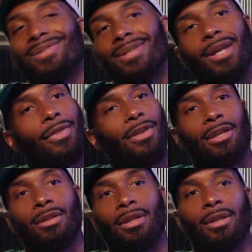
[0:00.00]

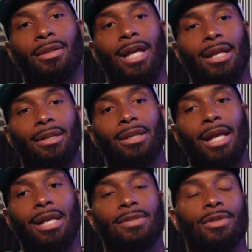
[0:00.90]
nothing that
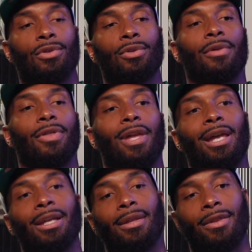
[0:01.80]
has to do with
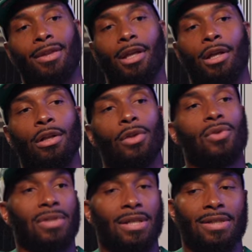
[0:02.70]
anything
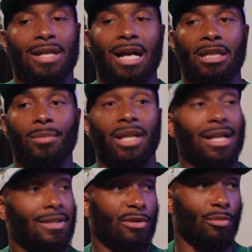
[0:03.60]
close to the CIAA
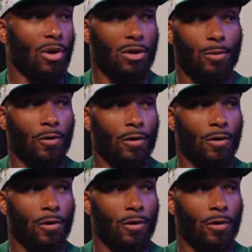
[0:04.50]
that's in Baltimore. You